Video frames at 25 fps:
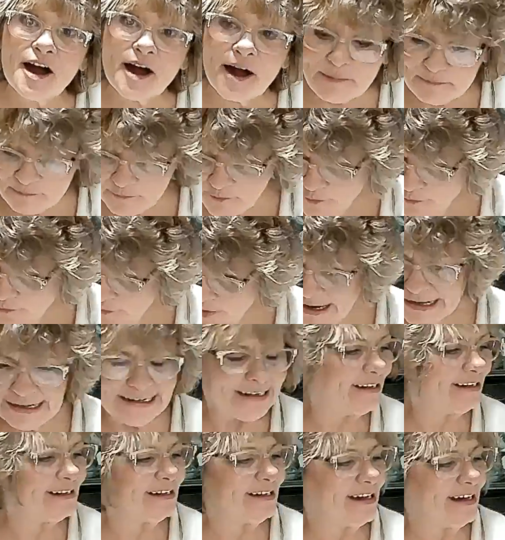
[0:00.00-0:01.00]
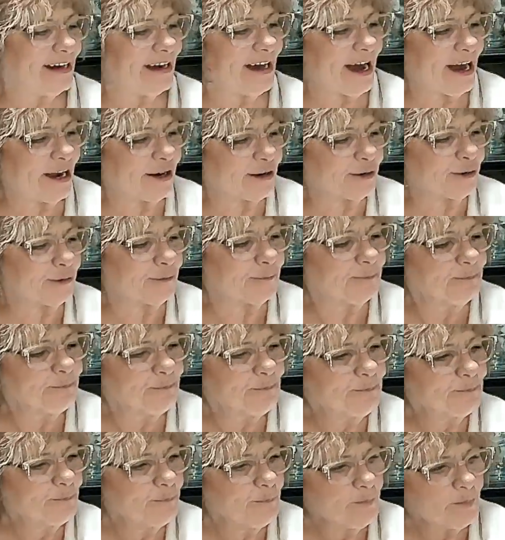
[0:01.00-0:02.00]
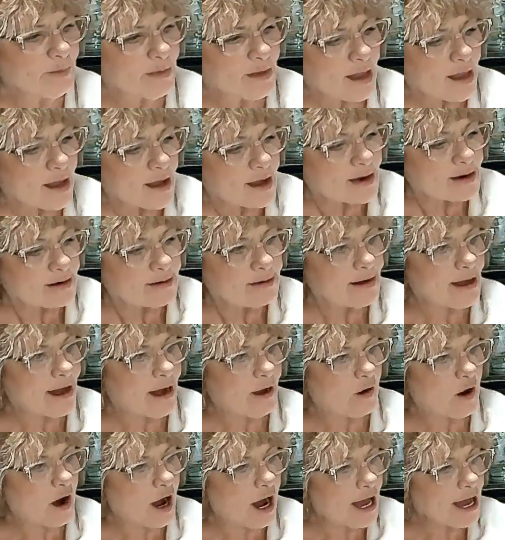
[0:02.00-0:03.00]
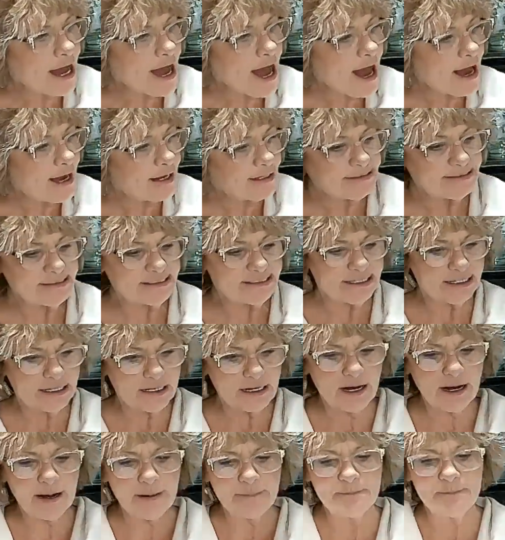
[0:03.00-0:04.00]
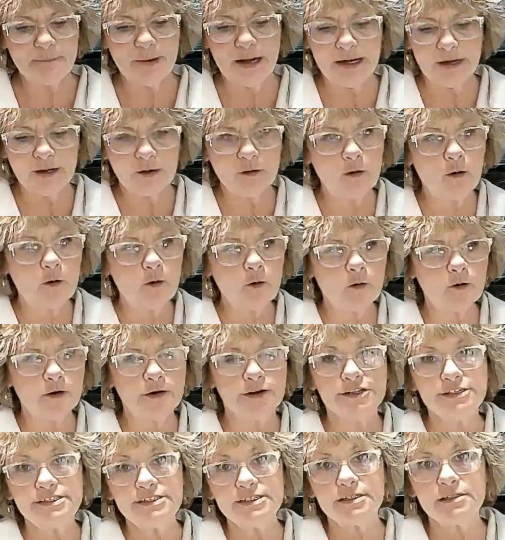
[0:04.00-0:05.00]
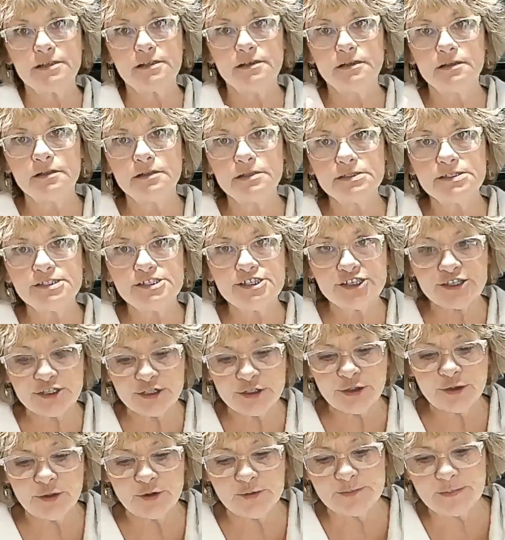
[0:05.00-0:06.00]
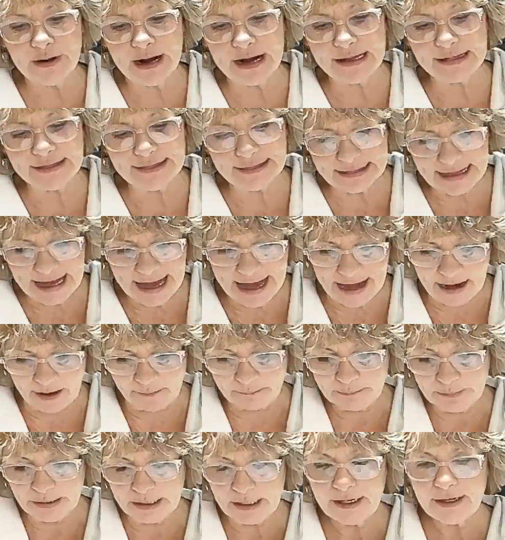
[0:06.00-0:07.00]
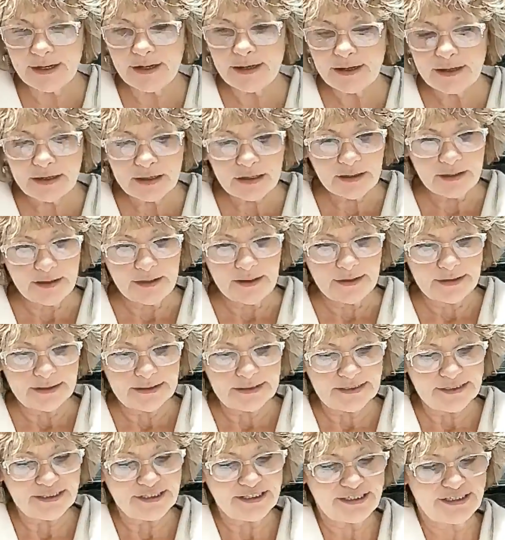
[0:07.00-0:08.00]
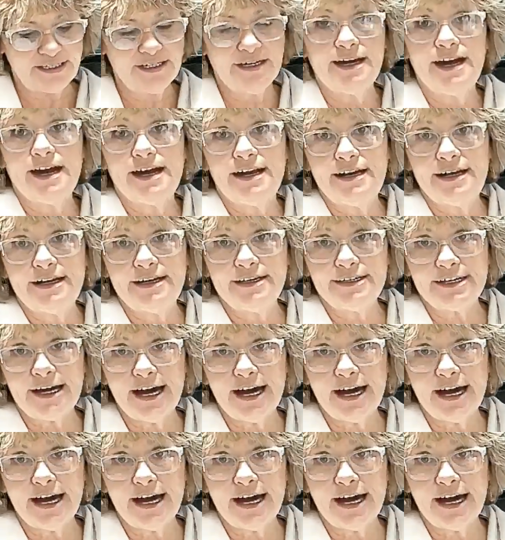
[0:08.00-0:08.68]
I'm ready to get at her. Now I had to cut my cord to my lamp to get it